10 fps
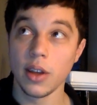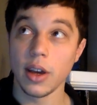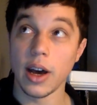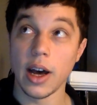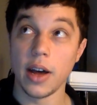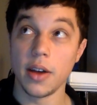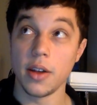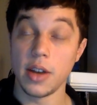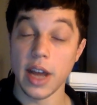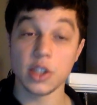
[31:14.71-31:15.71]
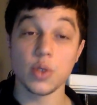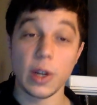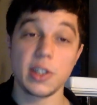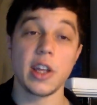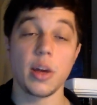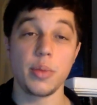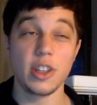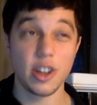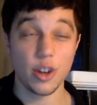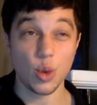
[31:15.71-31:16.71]
Uh, next Wednesday, I'll be
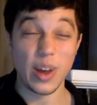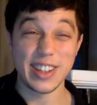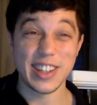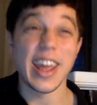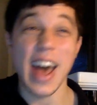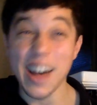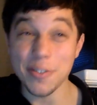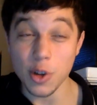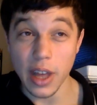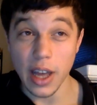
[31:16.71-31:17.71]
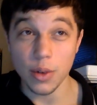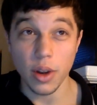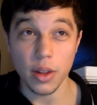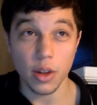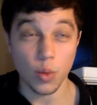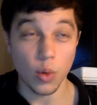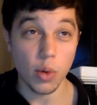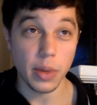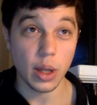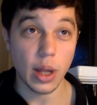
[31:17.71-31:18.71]
here. The Wednesday after that, there
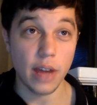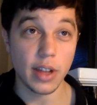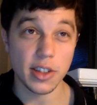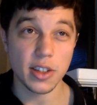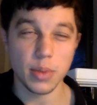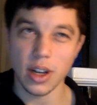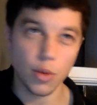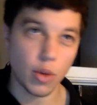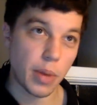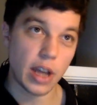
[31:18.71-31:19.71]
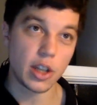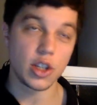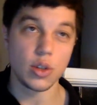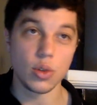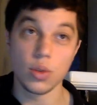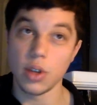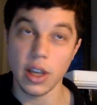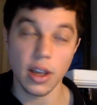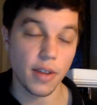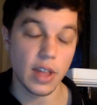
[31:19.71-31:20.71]
won't be a live lesson, but I'll remind you
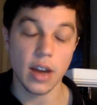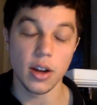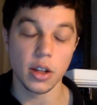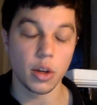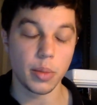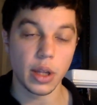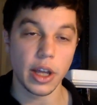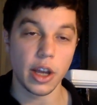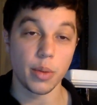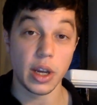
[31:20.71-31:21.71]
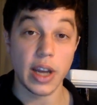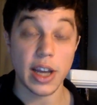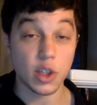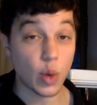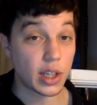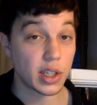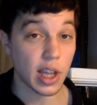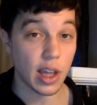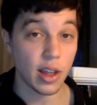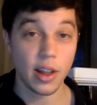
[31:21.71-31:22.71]
of that a little bit later. But next
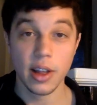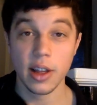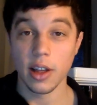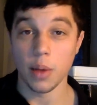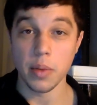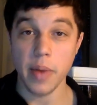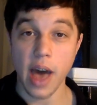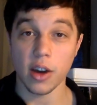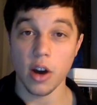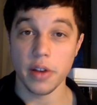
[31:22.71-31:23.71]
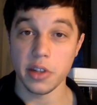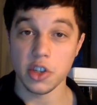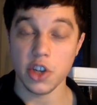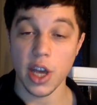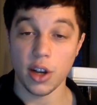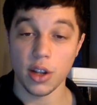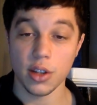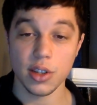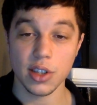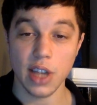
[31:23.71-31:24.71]
Wednesday, I'll be back on this channel,
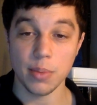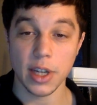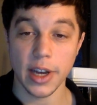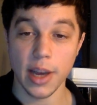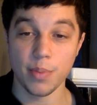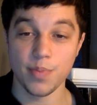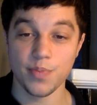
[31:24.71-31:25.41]
same time,